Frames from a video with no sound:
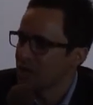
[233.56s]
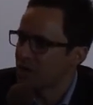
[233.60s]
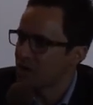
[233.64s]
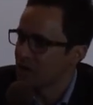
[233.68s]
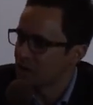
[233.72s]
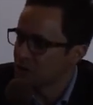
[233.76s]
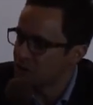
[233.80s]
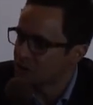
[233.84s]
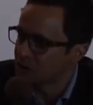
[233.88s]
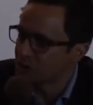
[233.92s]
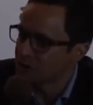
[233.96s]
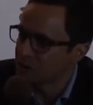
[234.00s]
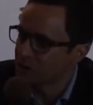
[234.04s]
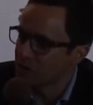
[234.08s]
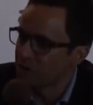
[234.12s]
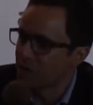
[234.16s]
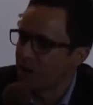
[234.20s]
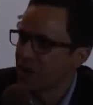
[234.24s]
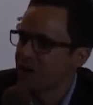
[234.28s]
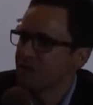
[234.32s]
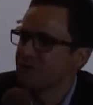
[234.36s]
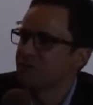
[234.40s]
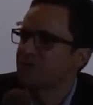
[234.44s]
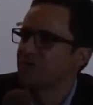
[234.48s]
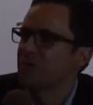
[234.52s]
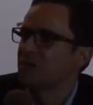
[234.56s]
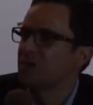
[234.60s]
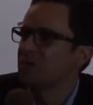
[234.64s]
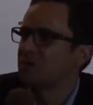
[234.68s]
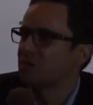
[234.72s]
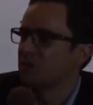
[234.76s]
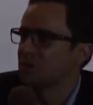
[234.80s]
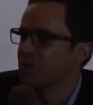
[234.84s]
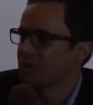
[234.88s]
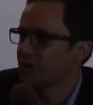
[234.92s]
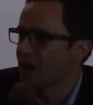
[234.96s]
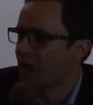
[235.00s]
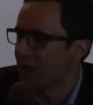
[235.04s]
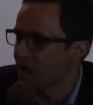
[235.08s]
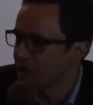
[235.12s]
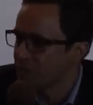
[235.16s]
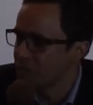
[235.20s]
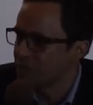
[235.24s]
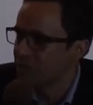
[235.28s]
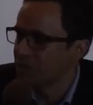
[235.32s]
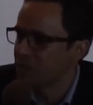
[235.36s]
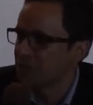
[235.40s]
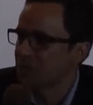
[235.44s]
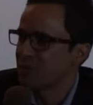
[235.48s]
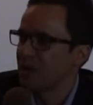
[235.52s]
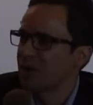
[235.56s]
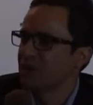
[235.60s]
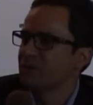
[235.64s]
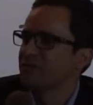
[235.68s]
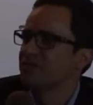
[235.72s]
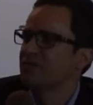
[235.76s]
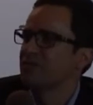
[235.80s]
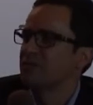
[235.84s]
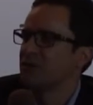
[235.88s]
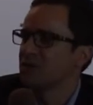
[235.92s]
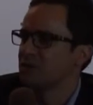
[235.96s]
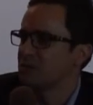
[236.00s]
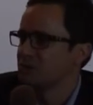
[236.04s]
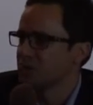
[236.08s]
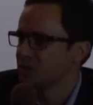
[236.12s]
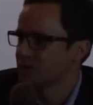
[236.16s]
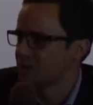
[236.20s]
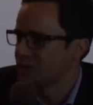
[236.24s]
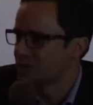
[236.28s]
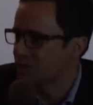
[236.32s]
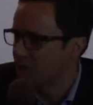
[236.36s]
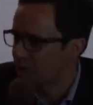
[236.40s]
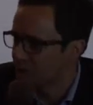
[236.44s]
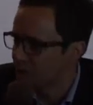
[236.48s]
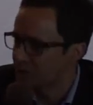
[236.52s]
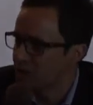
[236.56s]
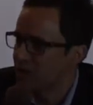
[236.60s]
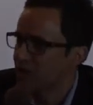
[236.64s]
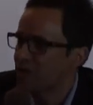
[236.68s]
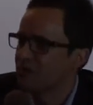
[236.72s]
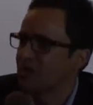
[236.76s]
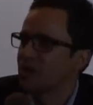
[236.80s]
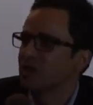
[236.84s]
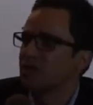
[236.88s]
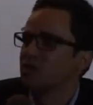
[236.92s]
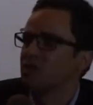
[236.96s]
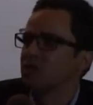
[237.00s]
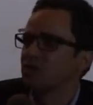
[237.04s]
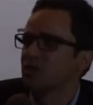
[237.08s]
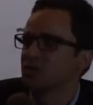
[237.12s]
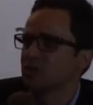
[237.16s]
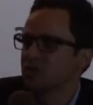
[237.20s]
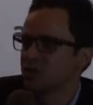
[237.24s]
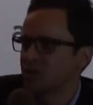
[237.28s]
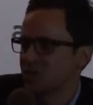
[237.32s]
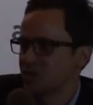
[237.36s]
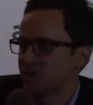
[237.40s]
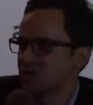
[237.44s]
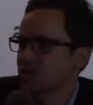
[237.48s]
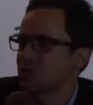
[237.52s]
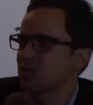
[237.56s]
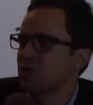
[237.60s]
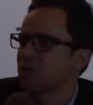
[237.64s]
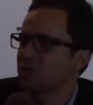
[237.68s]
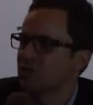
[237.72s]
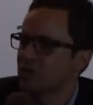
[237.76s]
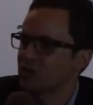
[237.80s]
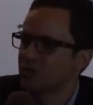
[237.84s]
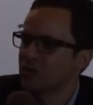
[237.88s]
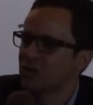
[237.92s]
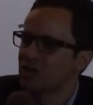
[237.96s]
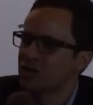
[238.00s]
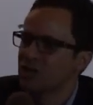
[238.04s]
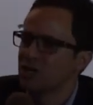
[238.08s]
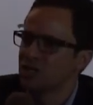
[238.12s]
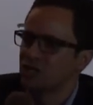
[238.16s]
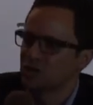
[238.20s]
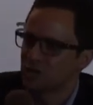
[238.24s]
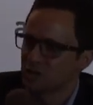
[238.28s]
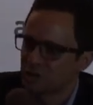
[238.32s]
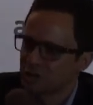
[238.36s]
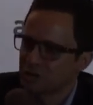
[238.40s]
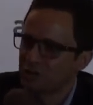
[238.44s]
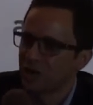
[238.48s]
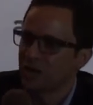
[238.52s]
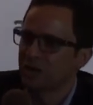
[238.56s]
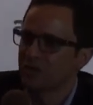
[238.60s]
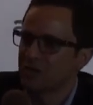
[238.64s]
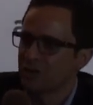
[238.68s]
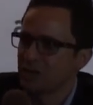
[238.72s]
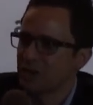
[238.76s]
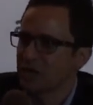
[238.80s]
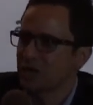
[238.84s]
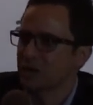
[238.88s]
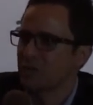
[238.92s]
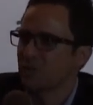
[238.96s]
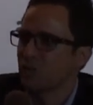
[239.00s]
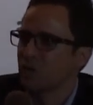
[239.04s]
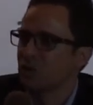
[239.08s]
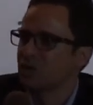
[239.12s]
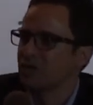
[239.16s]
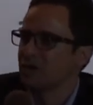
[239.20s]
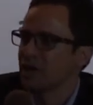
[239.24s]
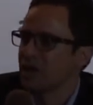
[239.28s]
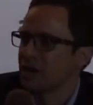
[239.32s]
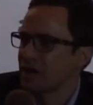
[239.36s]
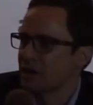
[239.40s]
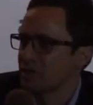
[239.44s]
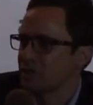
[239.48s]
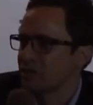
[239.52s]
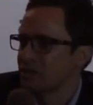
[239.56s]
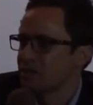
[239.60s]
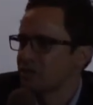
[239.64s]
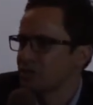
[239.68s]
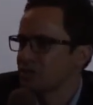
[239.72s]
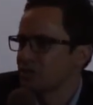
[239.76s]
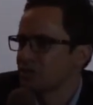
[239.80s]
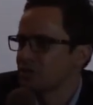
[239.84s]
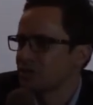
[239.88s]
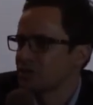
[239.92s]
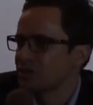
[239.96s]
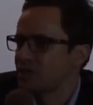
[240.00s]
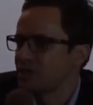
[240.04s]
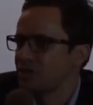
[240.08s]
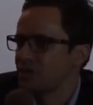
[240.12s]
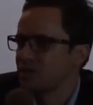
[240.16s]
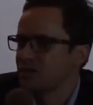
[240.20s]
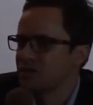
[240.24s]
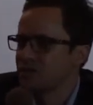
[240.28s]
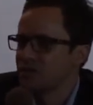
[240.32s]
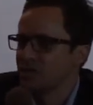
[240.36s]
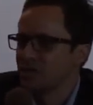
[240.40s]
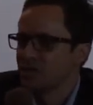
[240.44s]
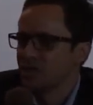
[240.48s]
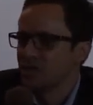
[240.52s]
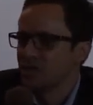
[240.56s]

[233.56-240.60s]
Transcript: country you're buying from or the IP you're buying from or the credit card that you're using and so forth. So we're trying to make it more dynamic to